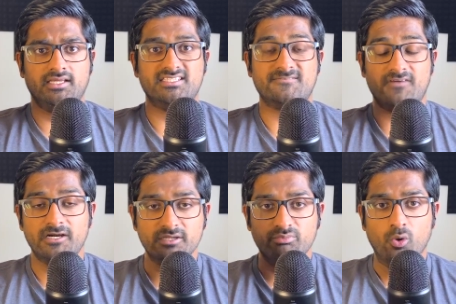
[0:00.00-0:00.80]
it's
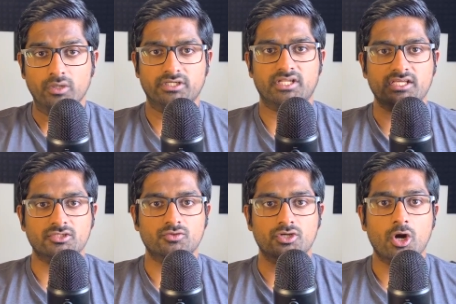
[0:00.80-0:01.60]
very important that
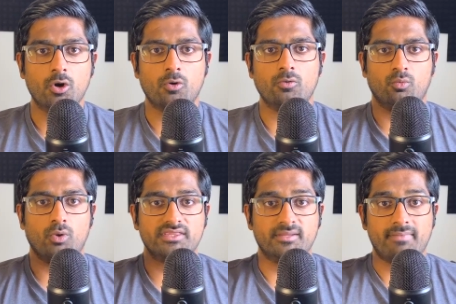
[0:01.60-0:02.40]
you know
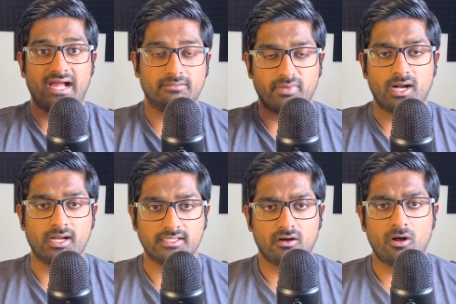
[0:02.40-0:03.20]
what the math
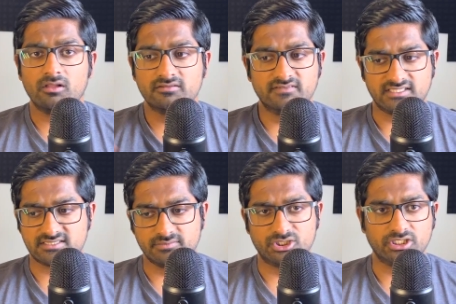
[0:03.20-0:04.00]
behind all of
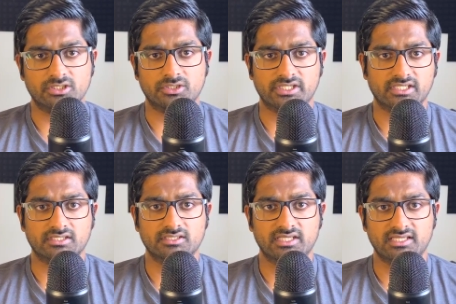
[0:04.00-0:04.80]
this machine learning
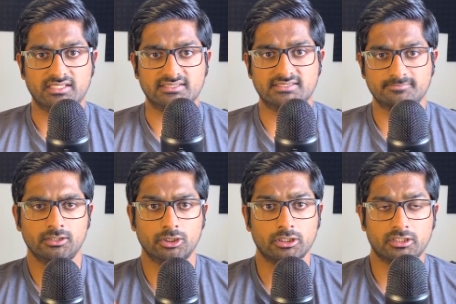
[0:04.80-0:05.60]
is.
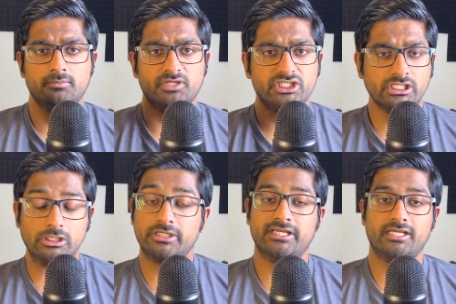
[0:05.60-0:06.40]
Look, machine
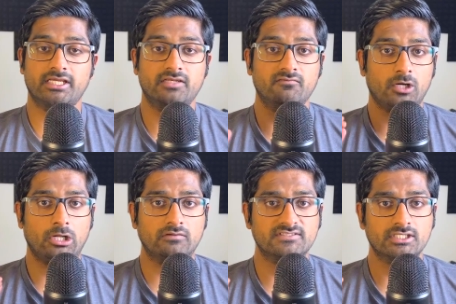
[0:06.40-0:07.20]
learning
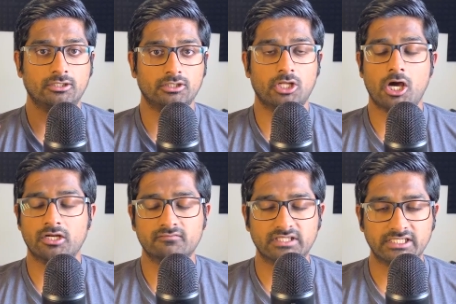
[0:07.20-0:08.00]
involves a lot
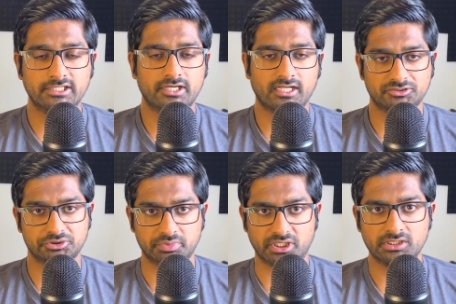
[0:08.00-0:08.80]
of linear
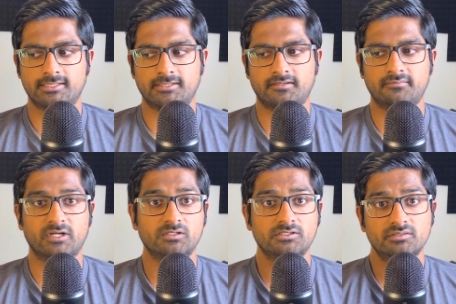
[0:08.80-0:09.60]
algebra, um,
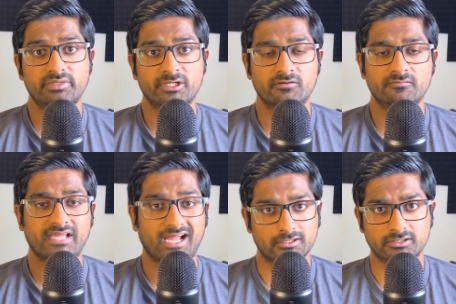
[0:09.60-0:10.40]
a little bit of
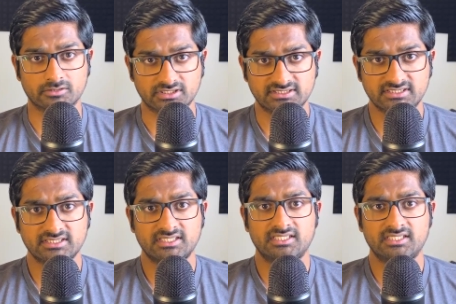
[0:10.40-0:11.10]
calculus,